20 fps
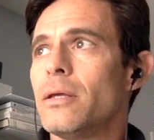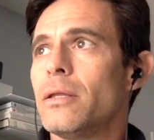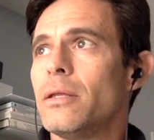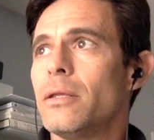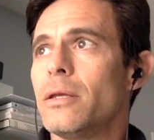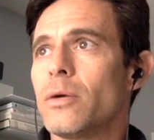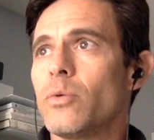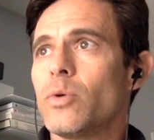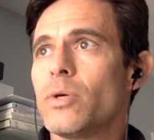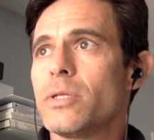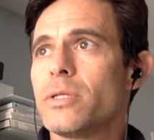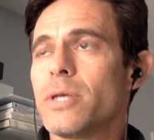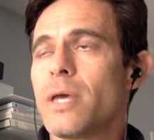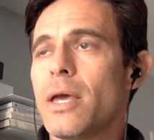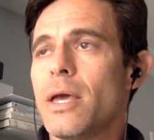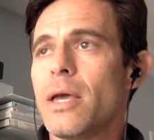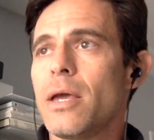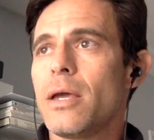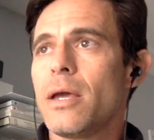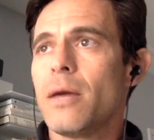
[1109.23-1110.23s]
there was
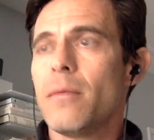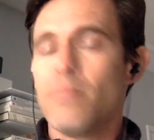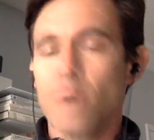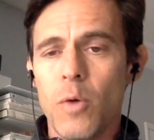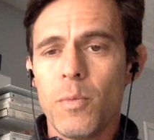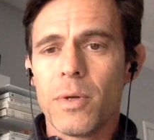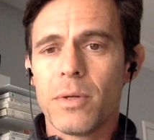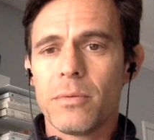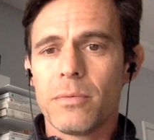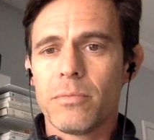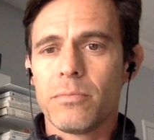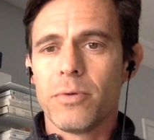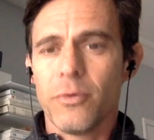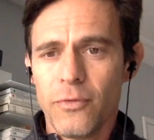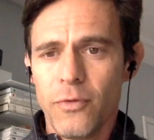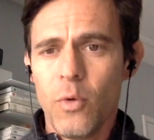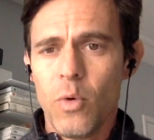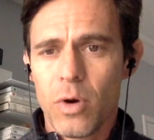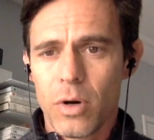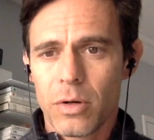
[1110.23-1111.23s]
a, a moment
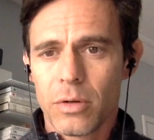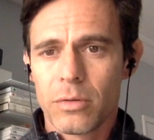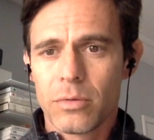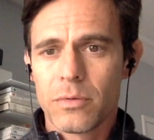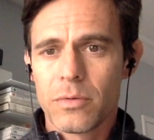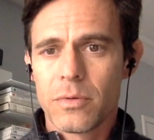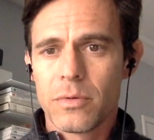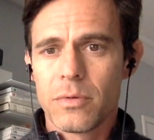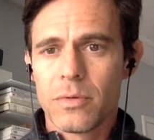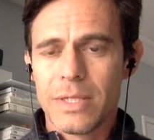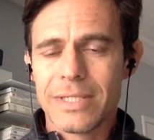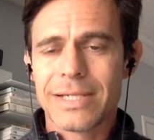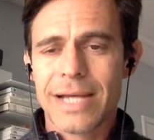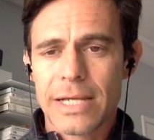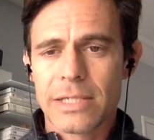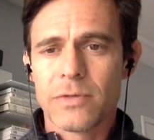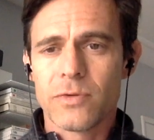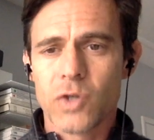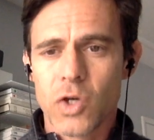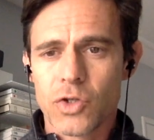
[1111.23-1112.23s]
before these
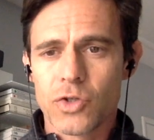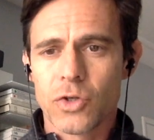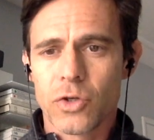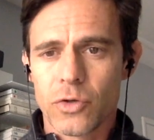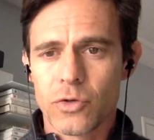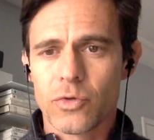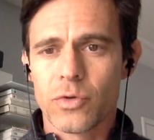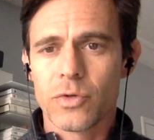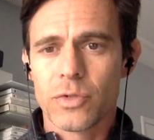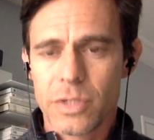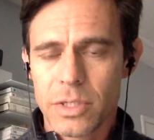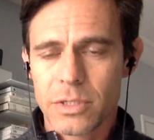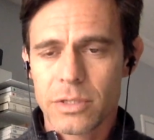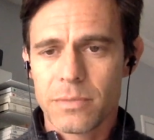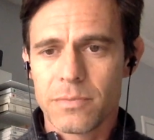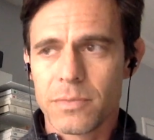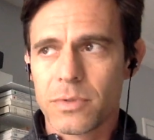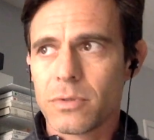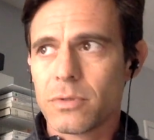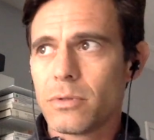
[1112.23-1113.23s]
kinds of social control
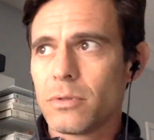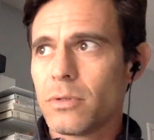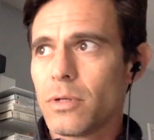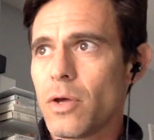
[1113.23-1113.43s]
systems,